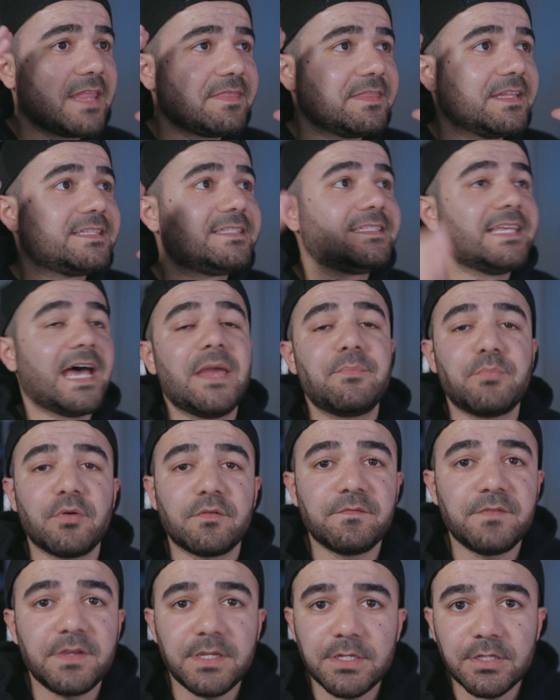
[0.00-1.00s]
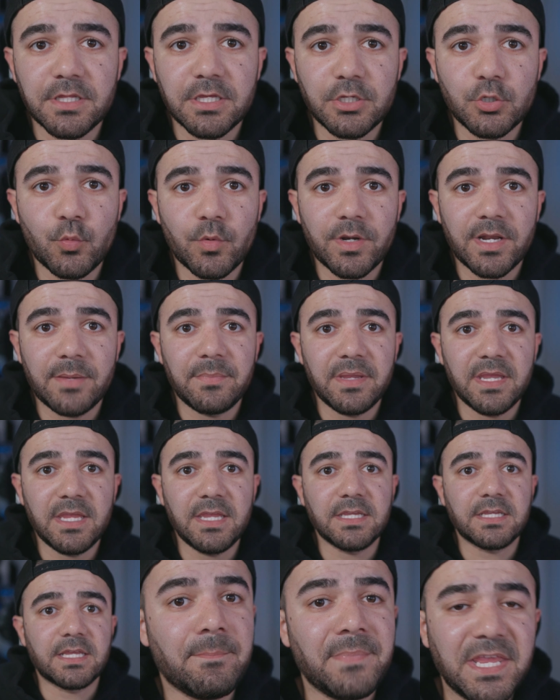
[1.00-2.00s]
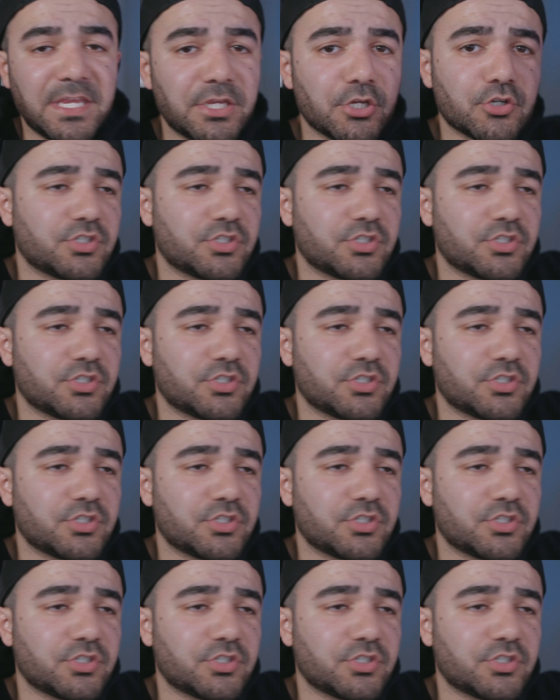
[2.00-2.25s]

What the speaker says: the type of video that you want to make